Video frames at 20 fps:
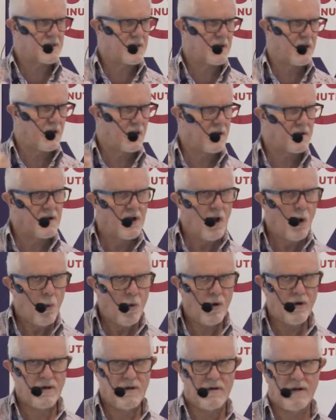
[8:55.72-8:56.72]
card,
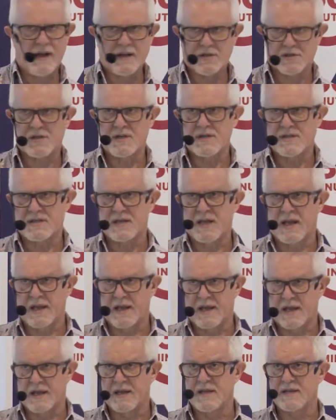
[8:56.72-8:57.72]
what you're actually
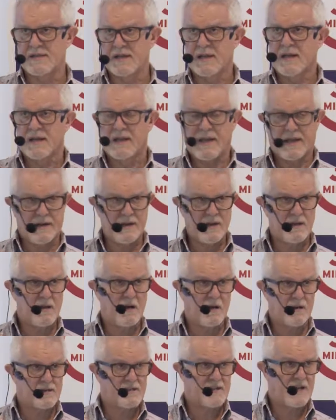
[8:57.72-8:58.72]
saying is, get in
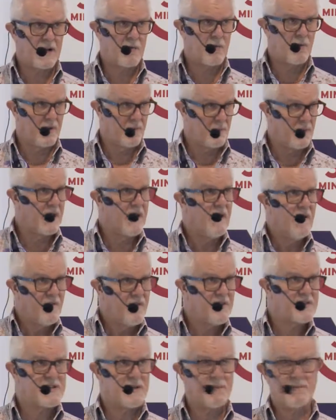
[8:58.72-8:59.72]
contact with me,
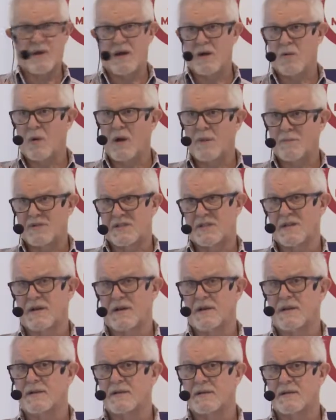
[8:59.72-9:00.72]
visit my
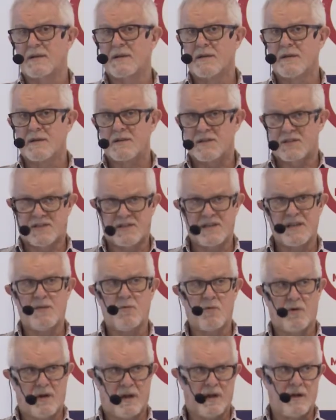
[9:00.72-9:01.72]
website, see
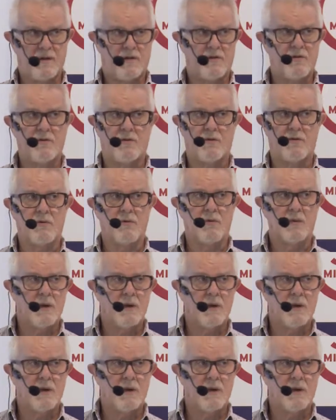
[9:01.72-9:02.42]
what I do.